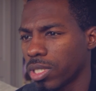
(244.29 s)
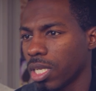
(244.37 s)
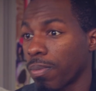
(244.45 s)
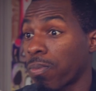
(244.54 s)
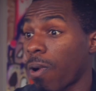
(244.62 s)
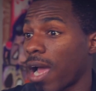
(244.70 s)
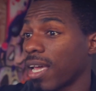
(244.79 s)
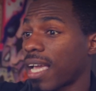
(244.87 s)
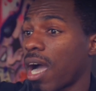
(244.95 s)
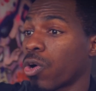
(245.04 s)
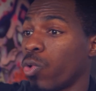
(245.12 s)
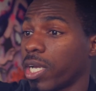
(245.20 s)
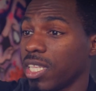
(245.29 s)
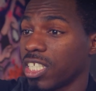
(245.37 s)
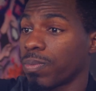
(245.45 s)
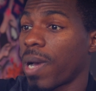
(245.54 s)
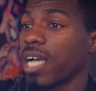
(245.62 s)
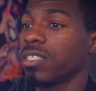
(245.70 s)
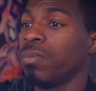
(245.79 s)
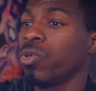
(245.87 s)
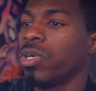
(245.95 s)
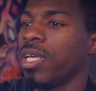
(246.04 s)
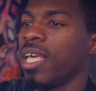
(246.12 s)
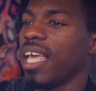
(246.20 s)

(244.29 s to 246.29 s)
get a product out quickly as possible